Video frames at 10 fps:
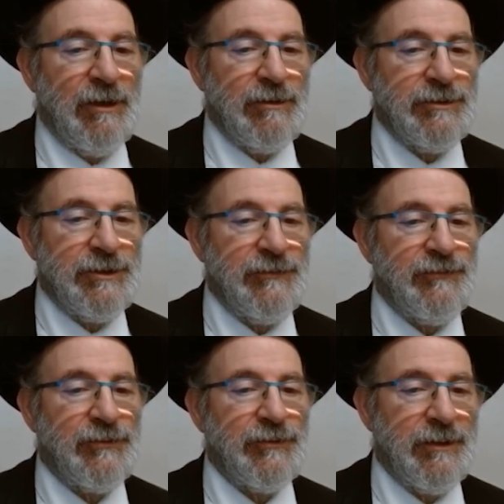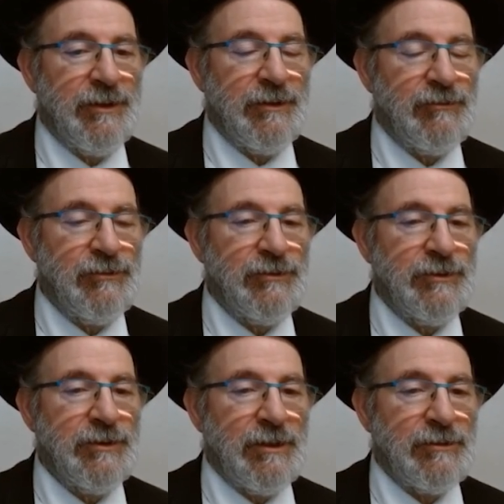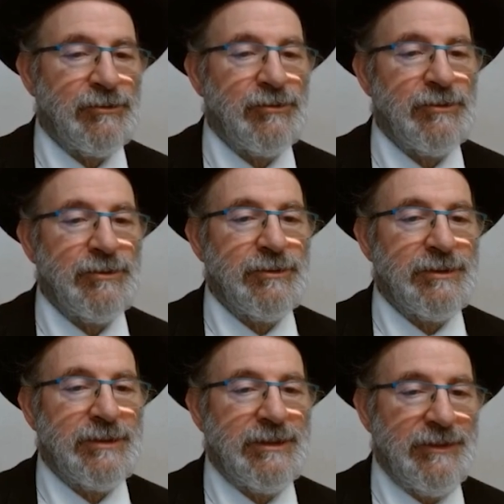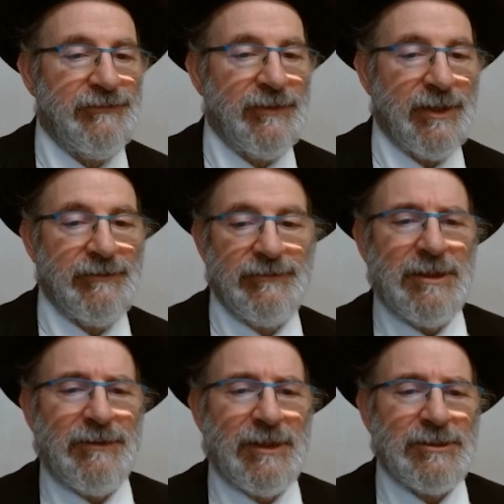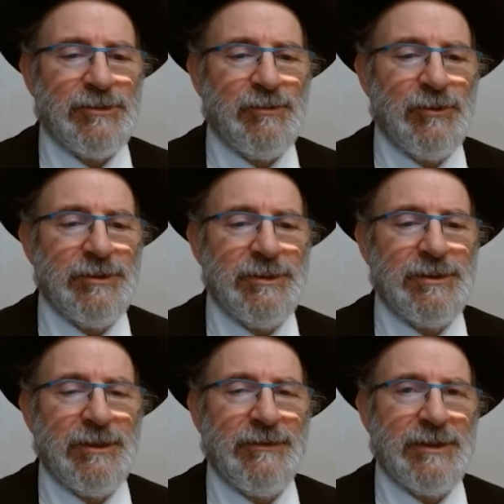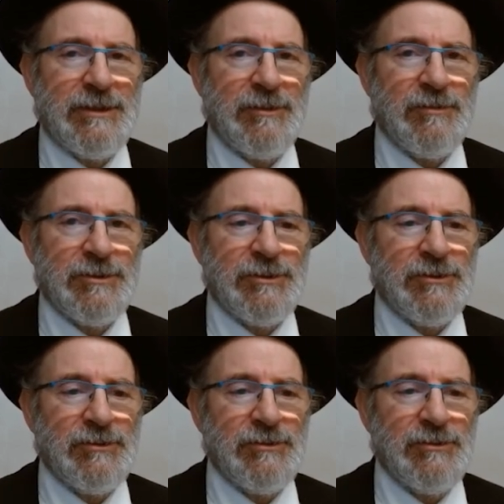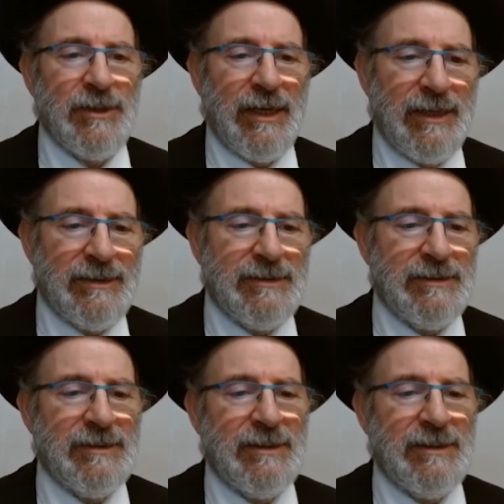on d4 the rook controls d5. There are small details that I want to add.